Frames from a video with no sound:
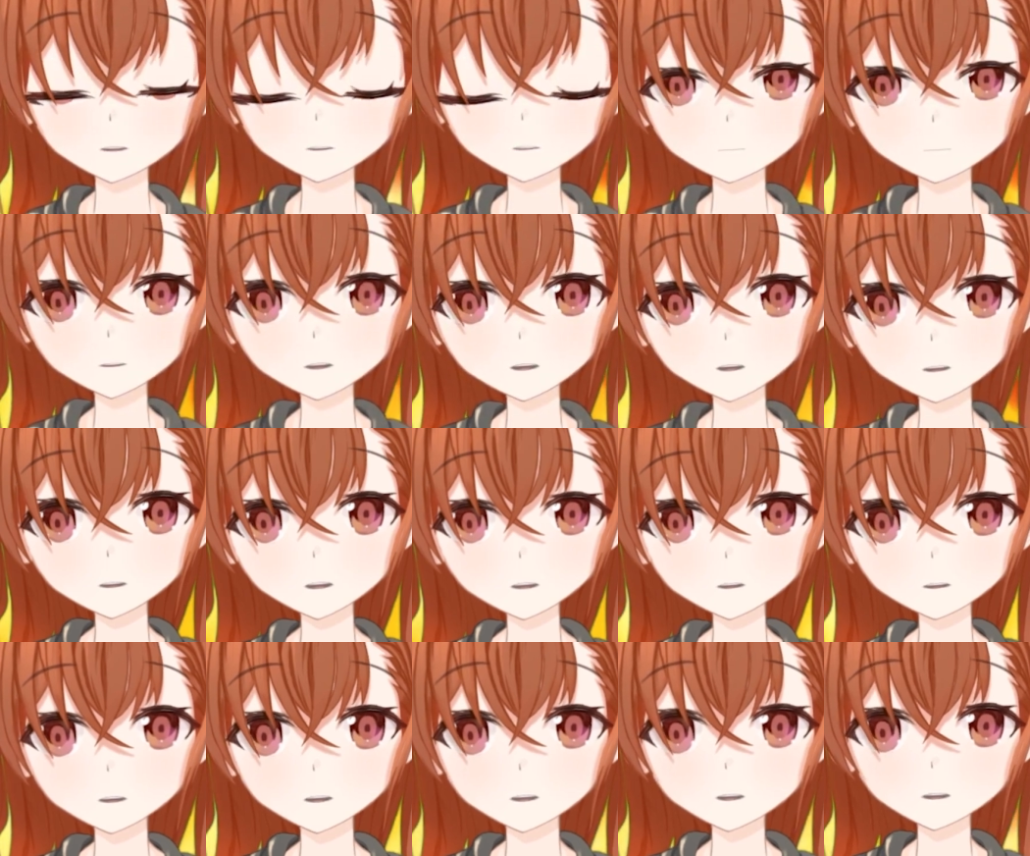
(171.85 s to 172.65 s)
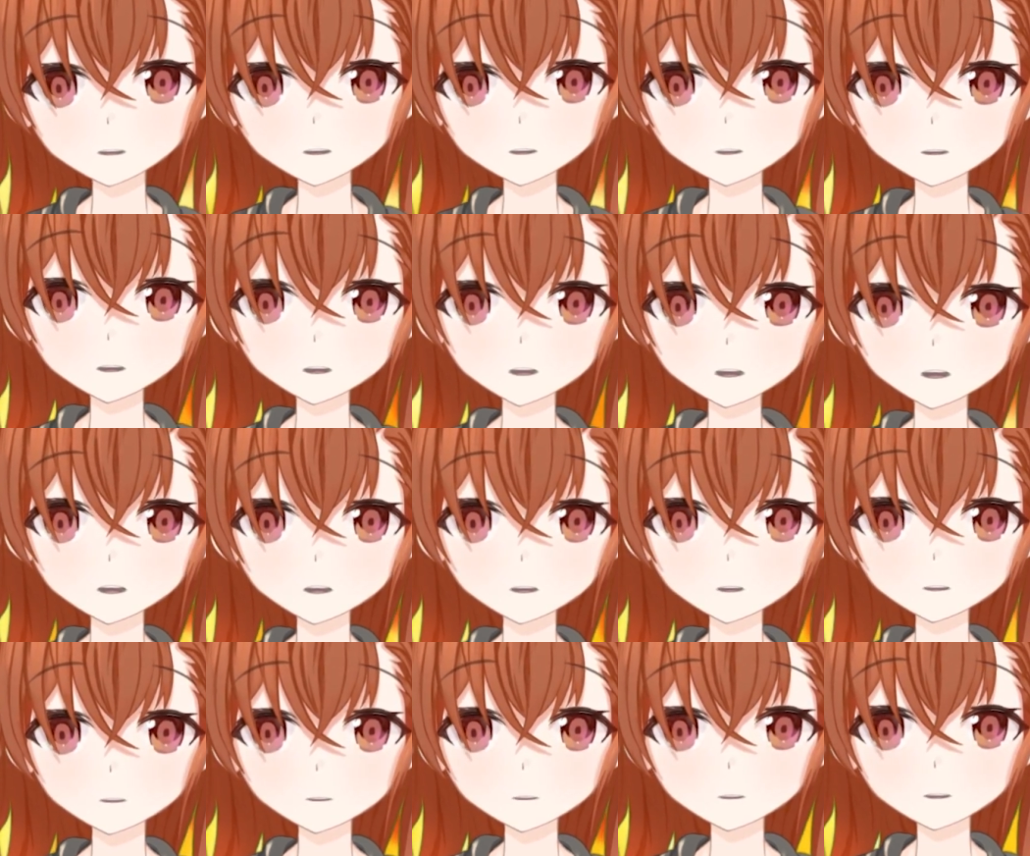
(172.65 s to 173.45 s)
Appearances aside,
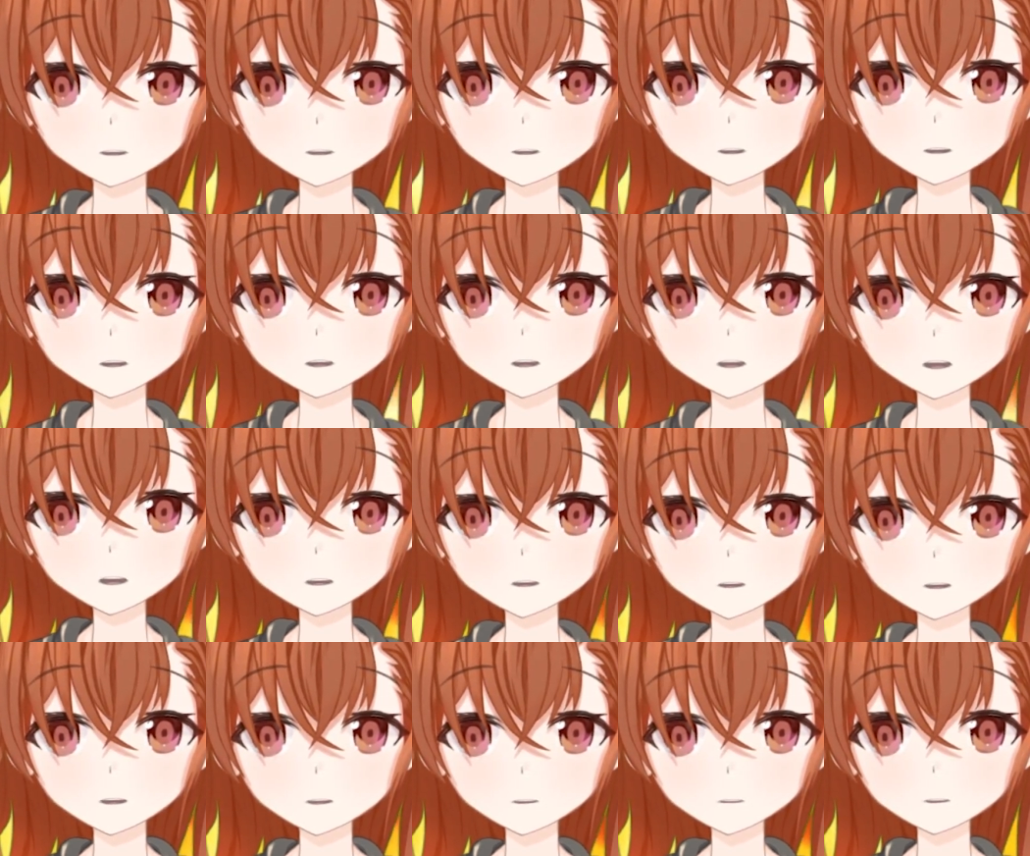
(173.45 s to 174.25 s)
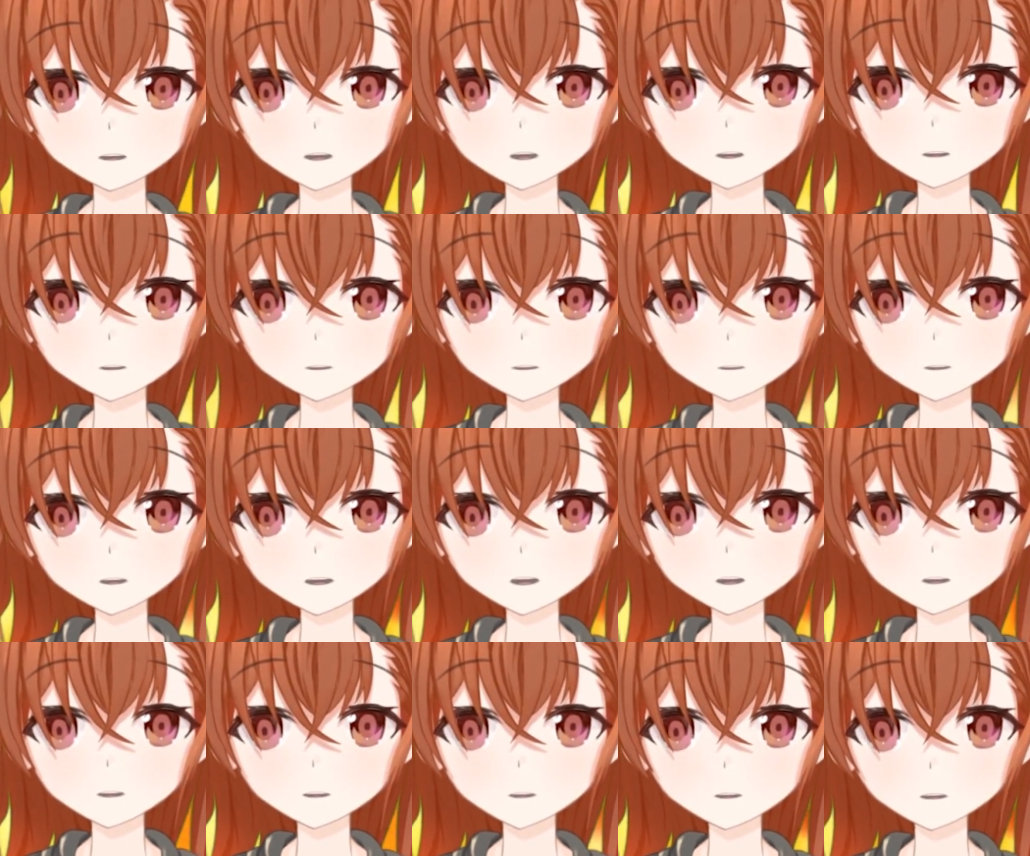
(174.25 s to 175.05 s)
there's a well told,
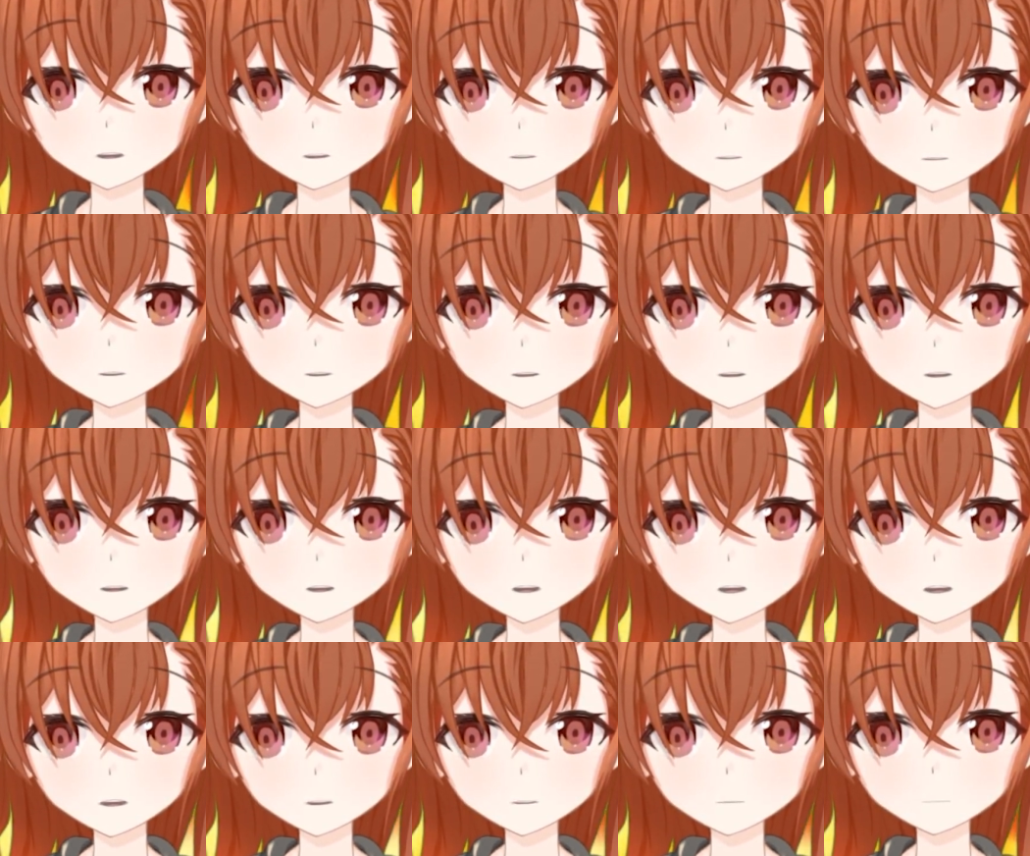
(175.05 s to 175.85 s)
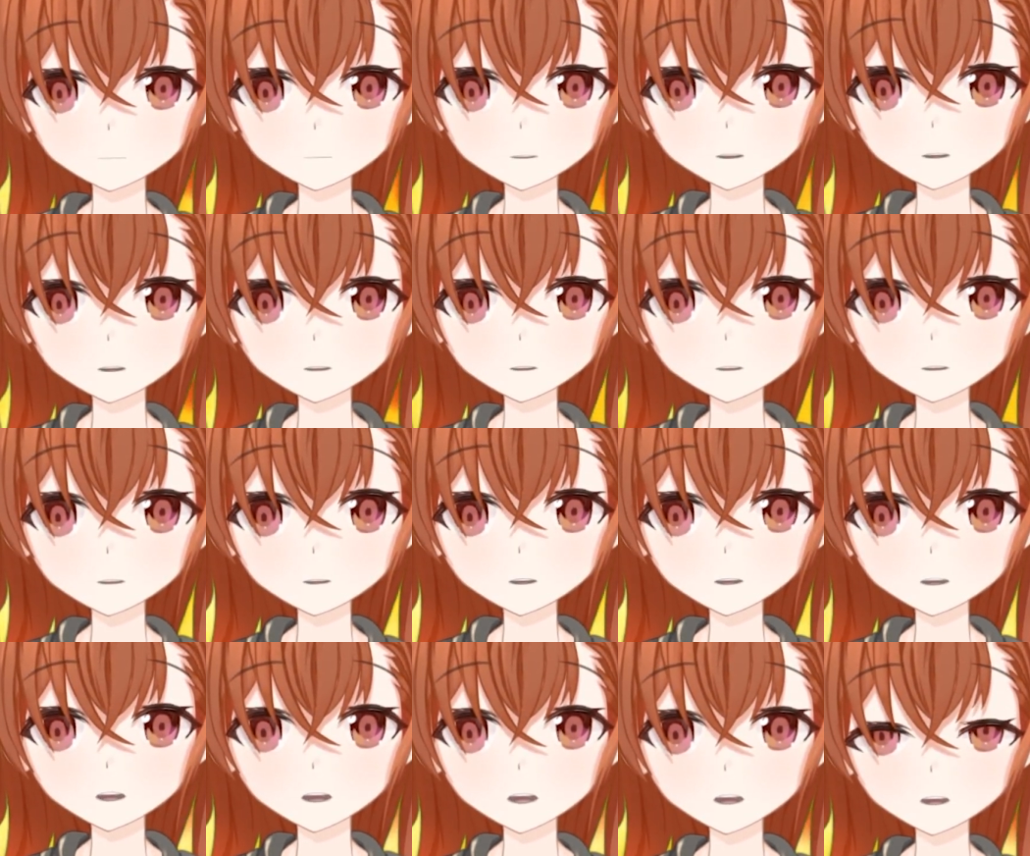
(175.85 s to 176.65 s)
wholesome story that isn't
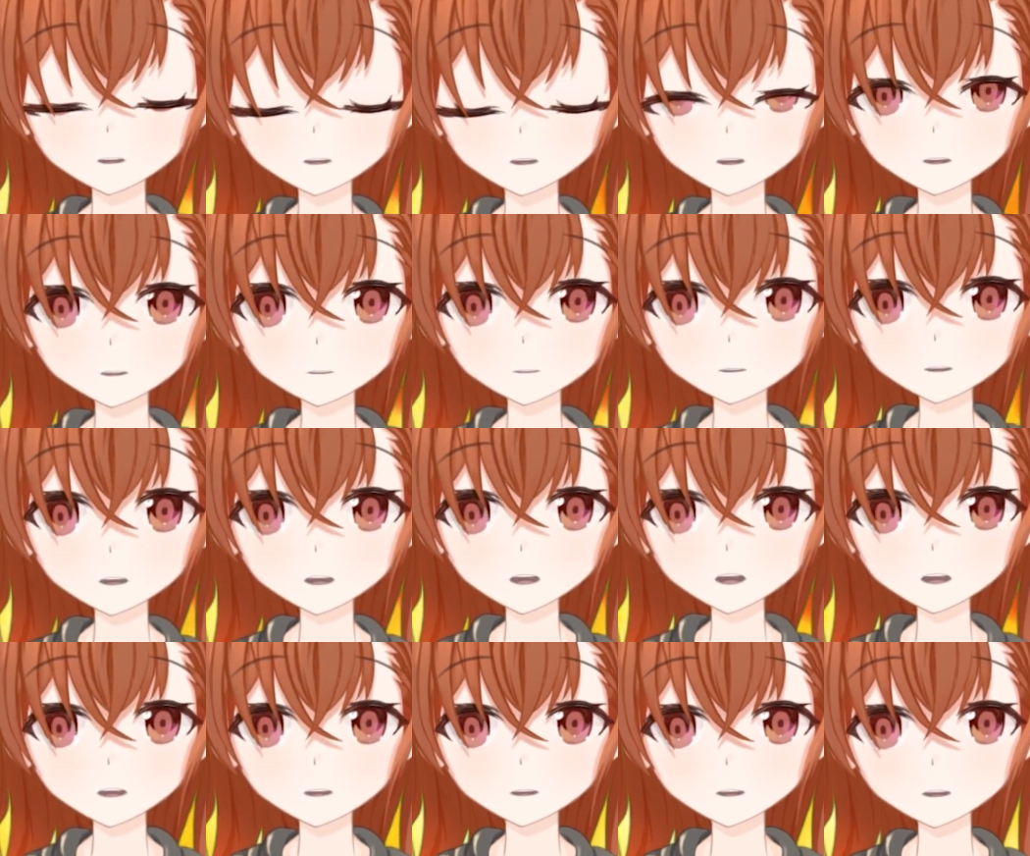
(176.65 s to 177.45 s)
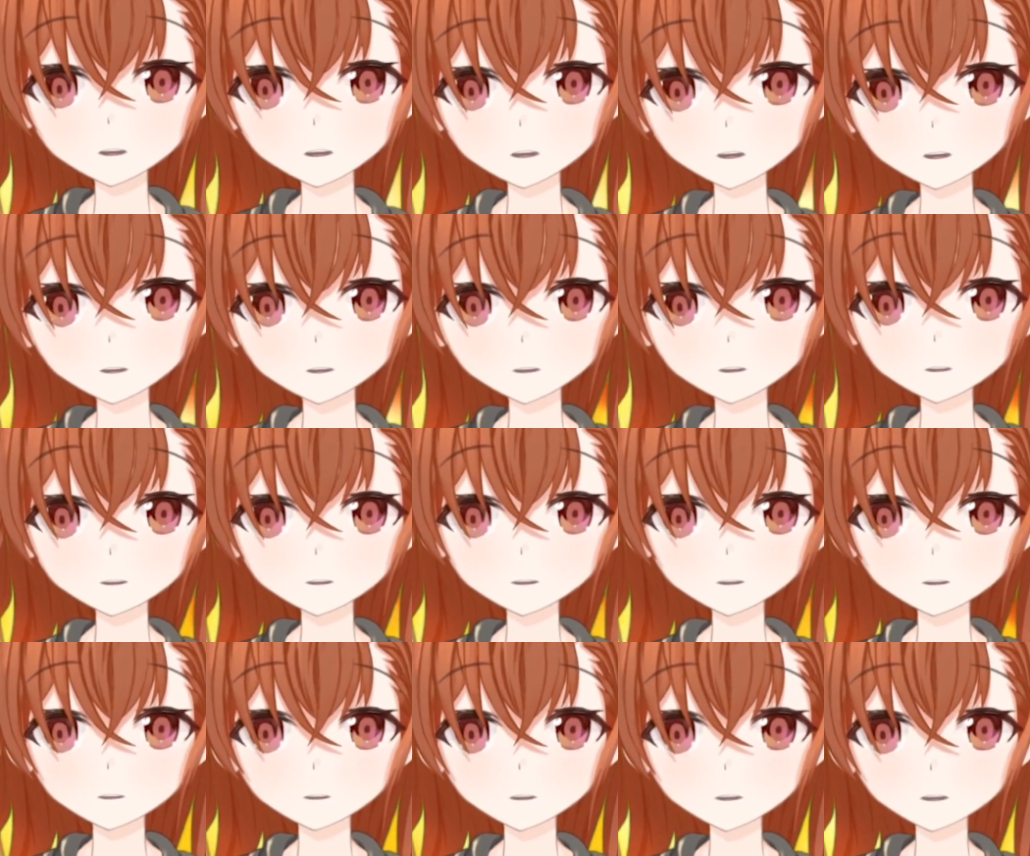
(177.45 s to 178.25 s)
without its dramatic twists and
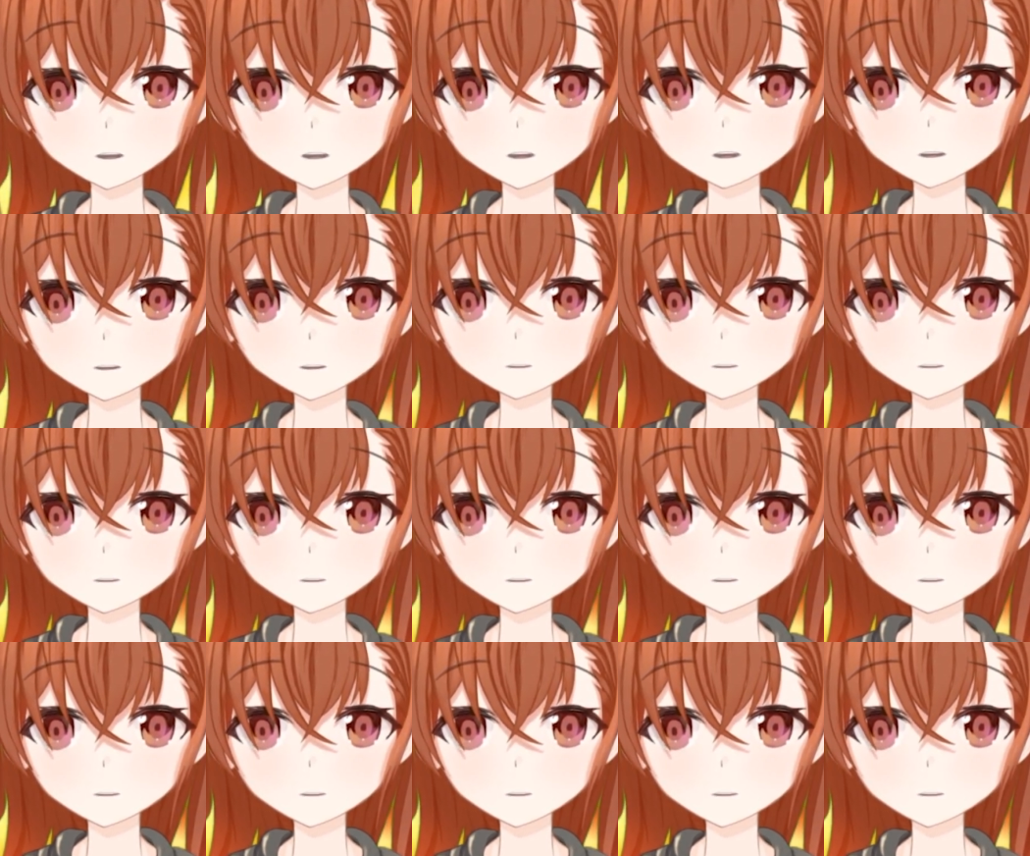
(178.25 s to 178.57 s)
turns.